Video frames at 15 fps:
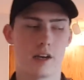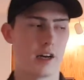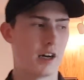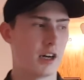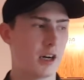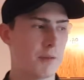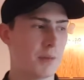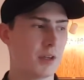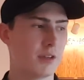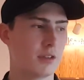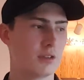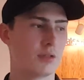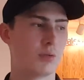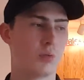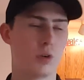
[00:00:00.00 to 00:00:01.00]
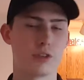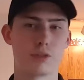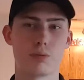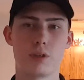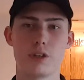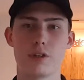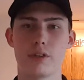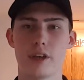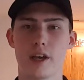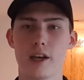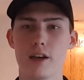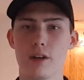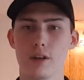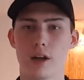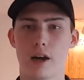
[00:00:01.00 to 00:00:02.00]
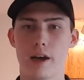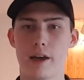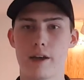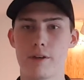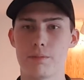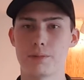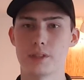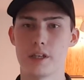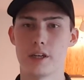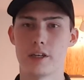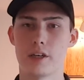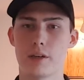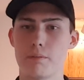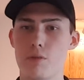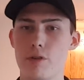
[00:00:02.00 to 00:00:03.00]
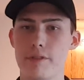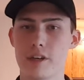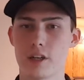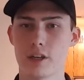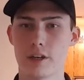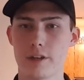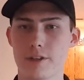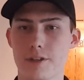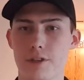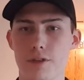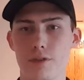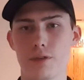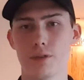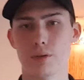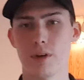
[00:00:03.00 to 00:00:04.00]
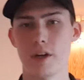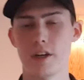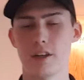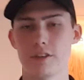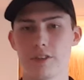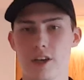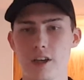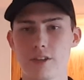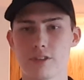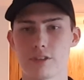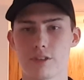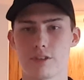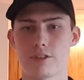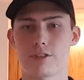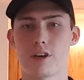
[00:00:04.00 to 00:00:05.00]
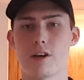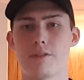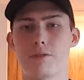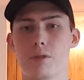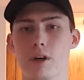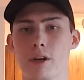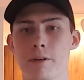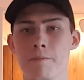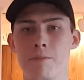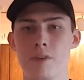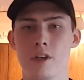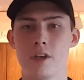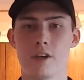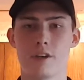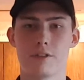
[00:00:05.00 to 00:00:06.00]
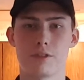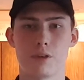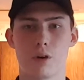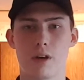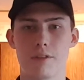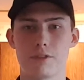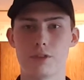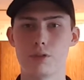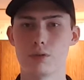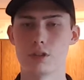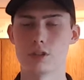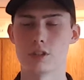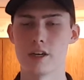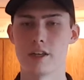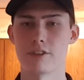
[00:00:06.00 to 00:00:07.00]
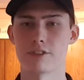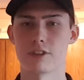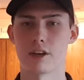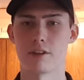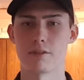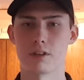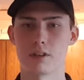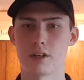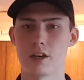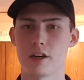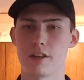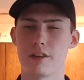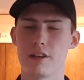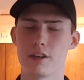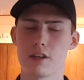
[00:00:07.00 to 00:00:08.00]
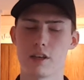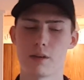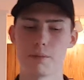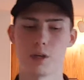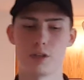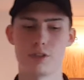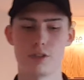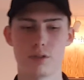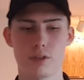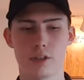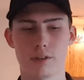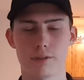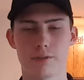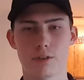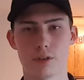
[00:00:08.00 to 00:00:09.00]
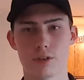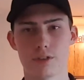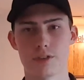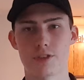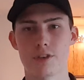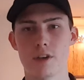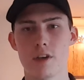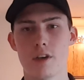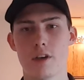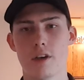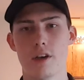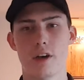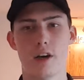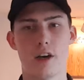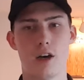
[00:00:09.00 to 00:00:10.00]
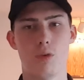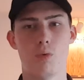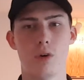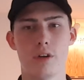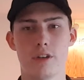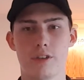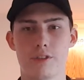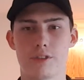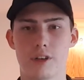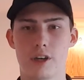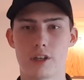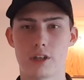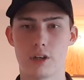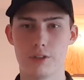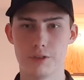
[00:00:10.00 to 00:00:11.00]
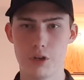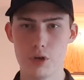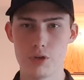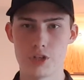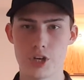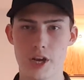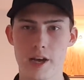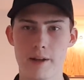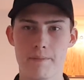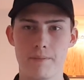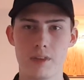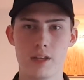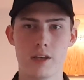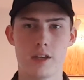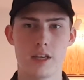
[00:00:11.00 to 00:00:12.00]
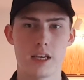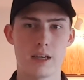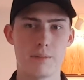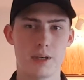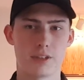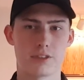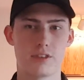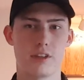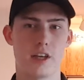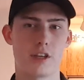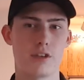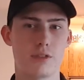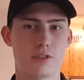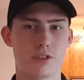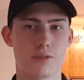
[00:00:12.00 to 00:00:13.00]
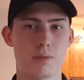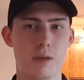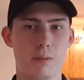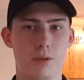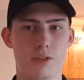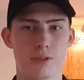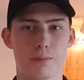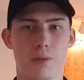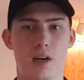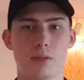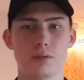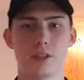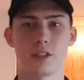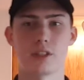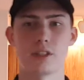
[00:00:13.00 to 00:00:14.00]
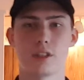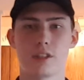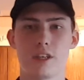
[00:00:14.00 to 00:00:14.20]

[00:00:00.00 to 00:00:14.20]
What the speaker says: And once we do that, I plan on moving on to creating test software. So I have two clients that I've been kind of thinking about doing first. One is called NodeChat, and basically that uses people's public